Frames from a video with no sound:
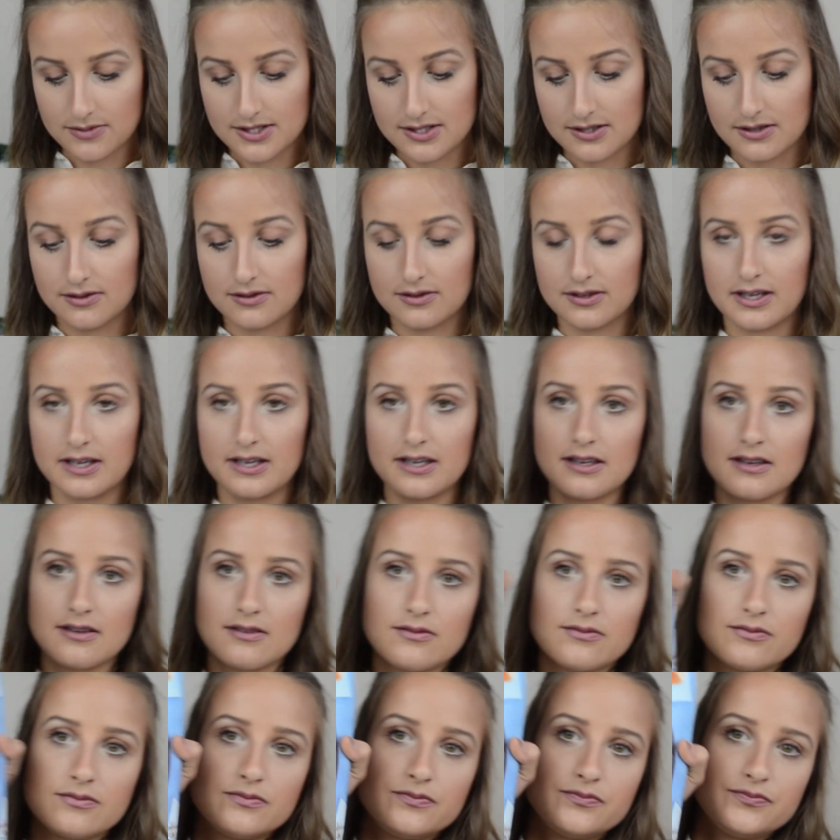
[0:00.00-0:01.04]
So like
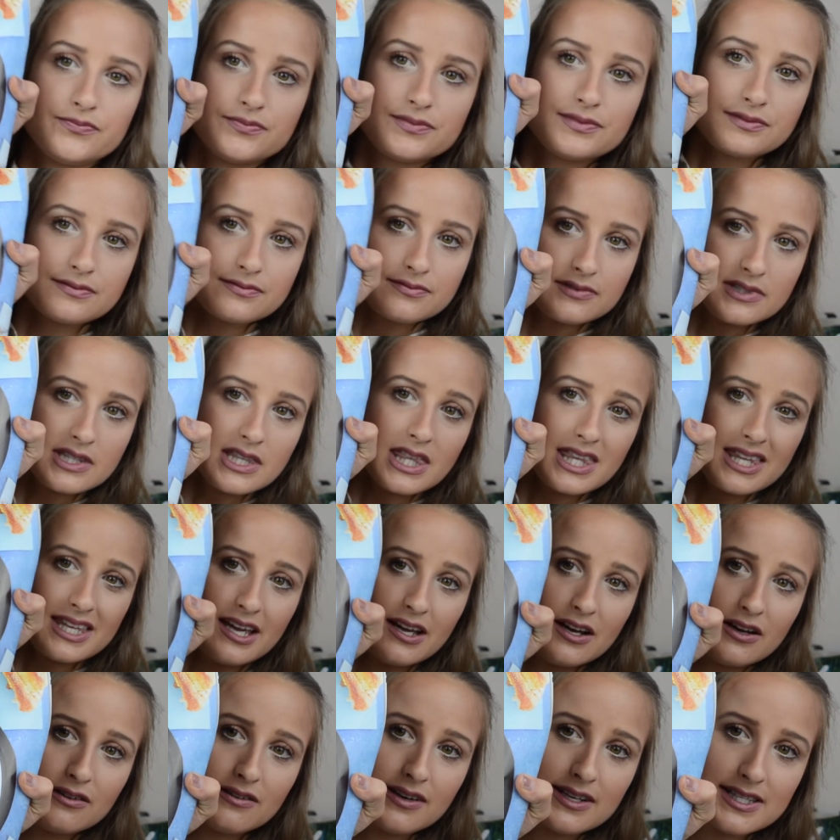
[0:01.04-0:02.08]

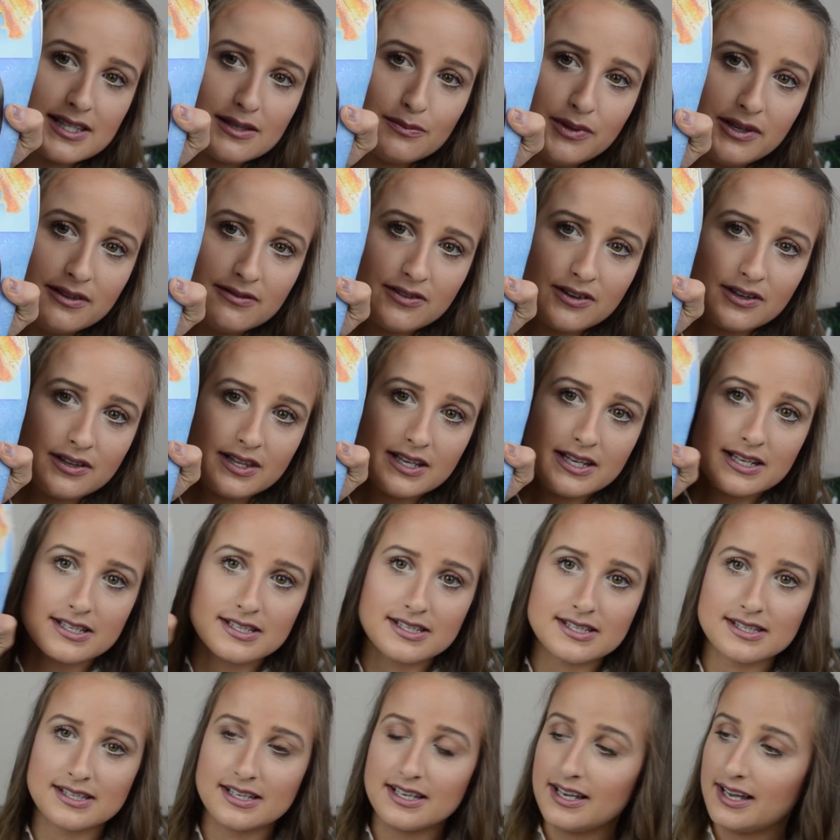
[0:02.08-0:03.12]
a recipe for
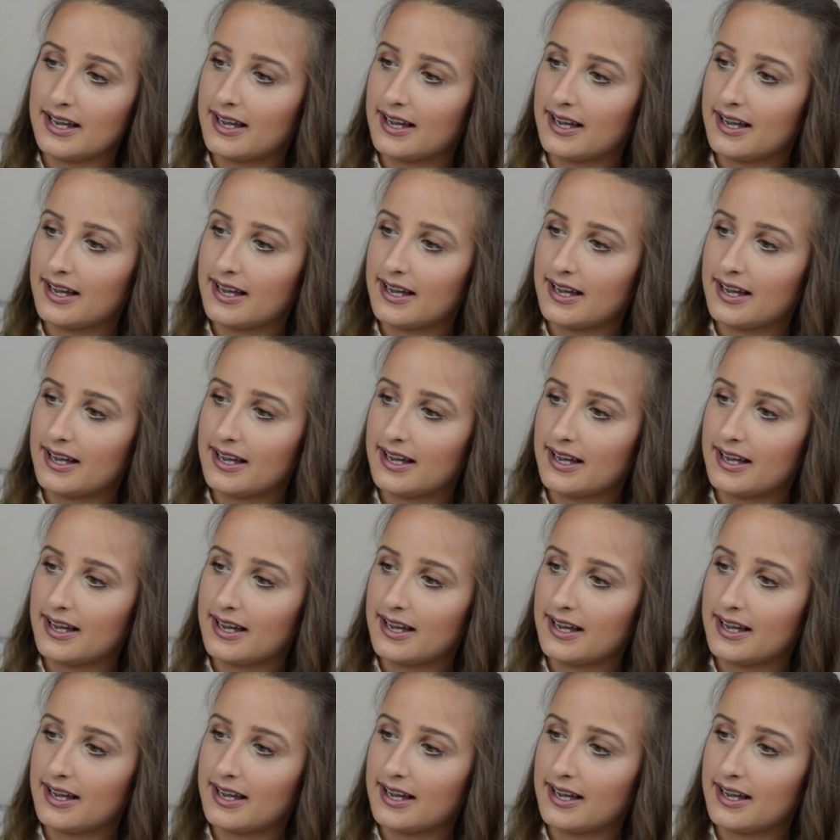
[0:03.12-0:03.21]
this,